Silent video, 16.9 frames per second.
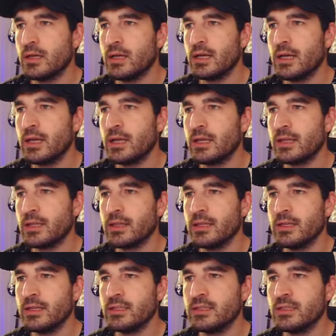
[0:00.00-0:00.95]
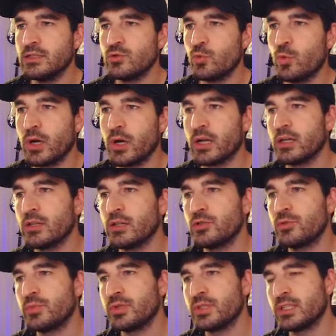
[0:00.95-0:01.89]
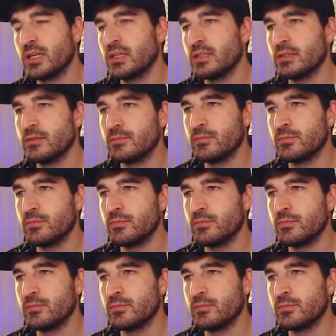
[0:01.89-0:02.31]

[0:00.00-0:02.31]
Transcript: And this is 100%